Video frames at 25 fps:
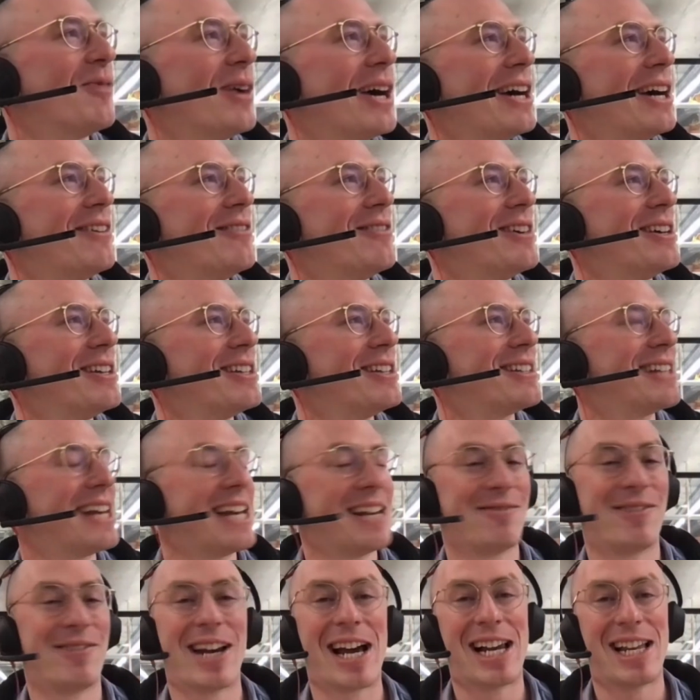Whereas
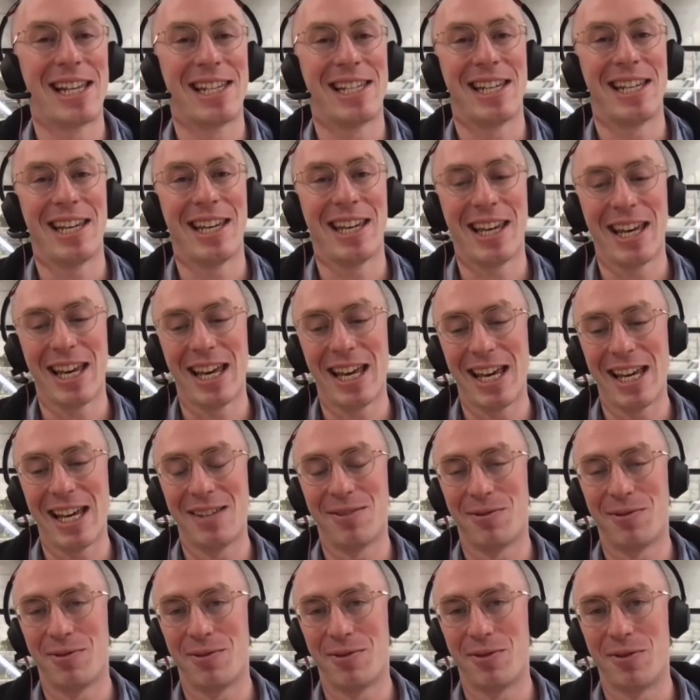in reality, it
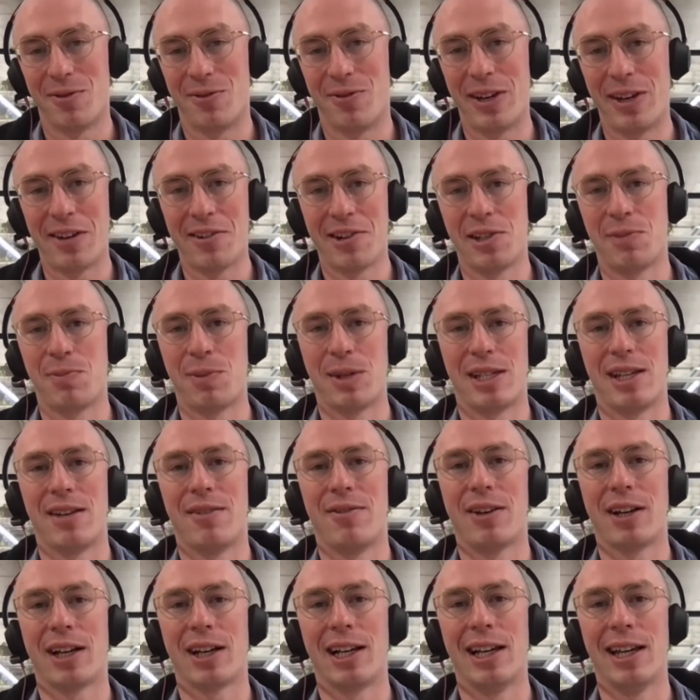is very
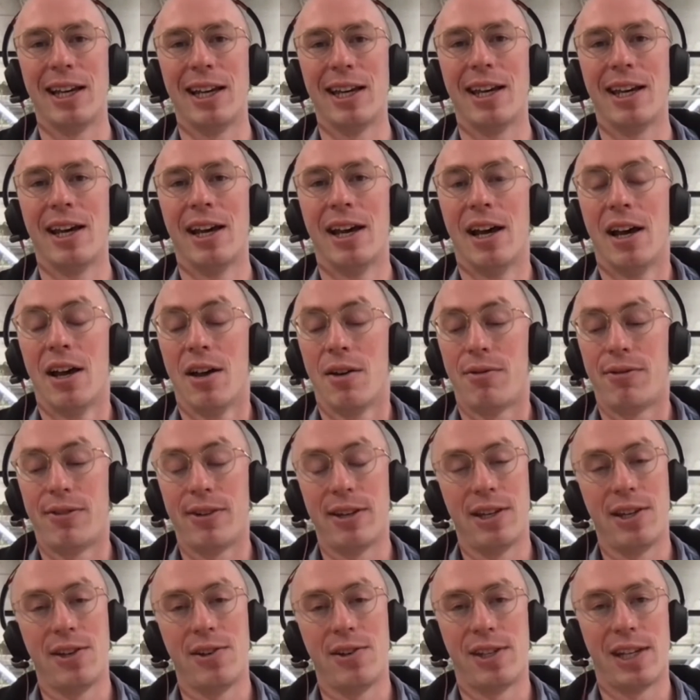specifically
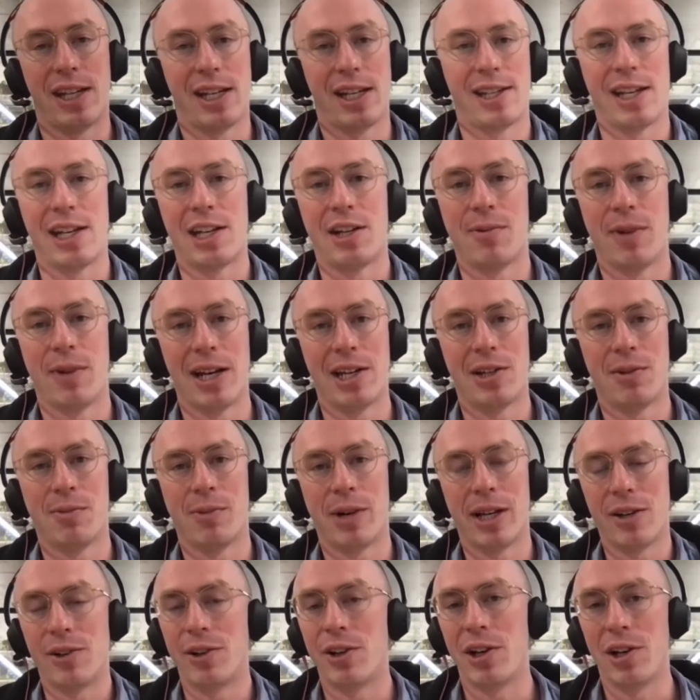for use in a situation
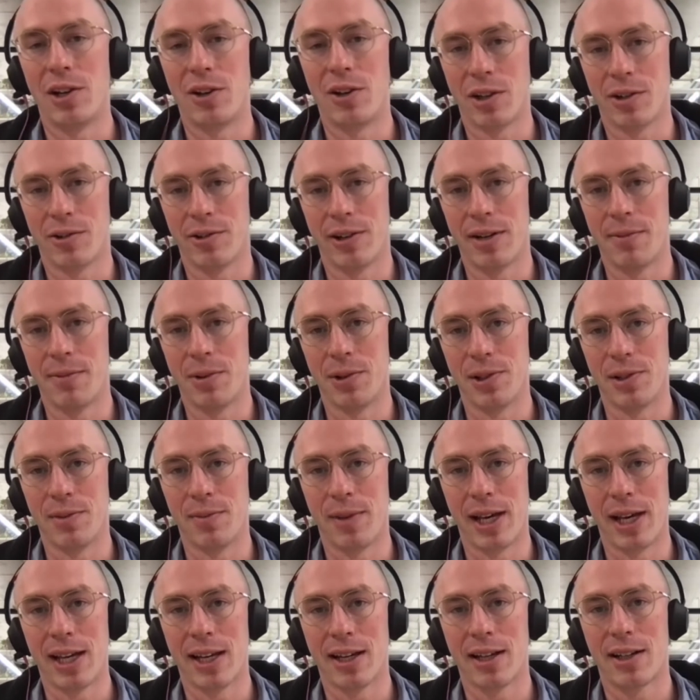where you're no longer able
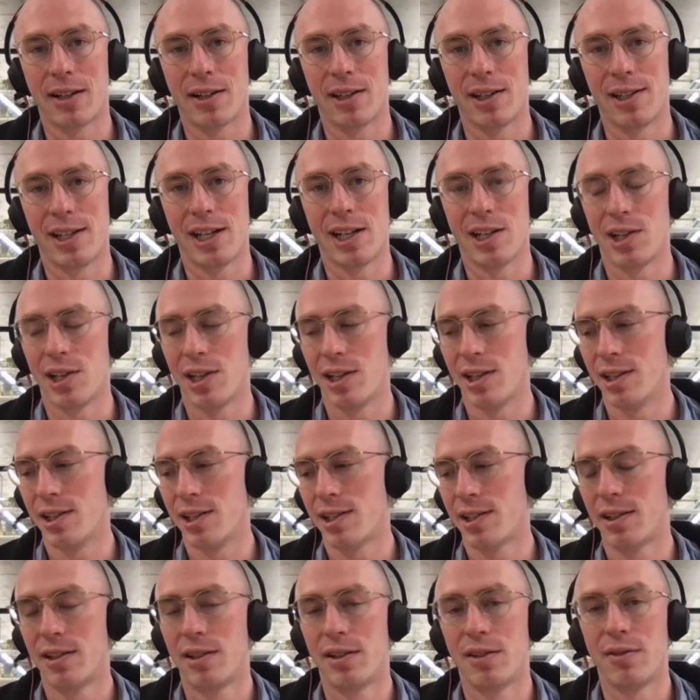to make
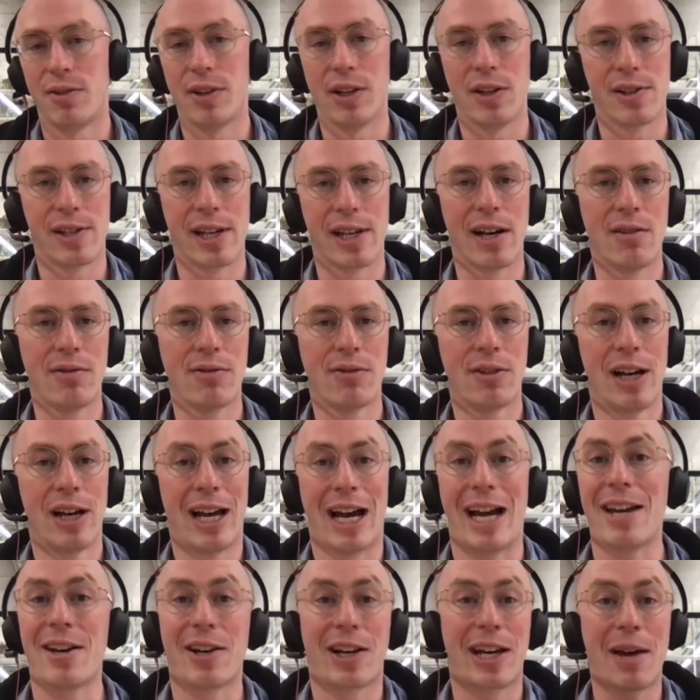decisions for yourself.
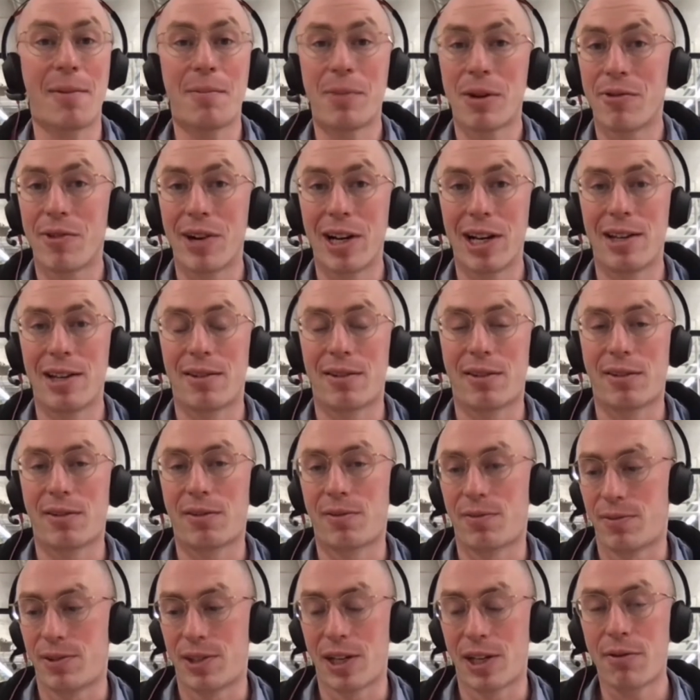And it can be really
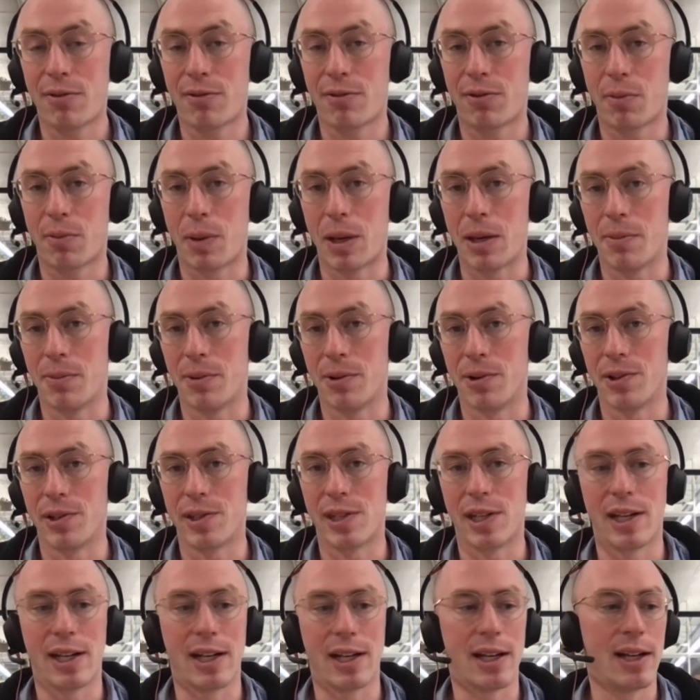tough for people
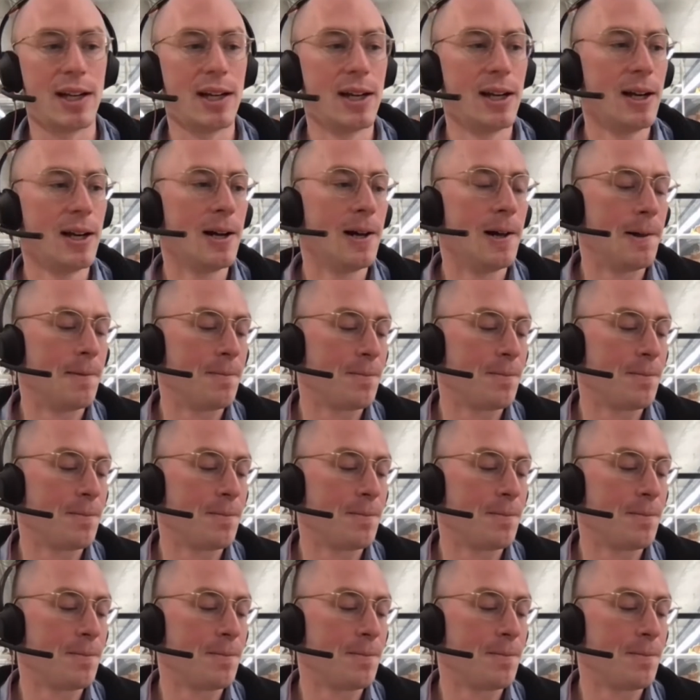to,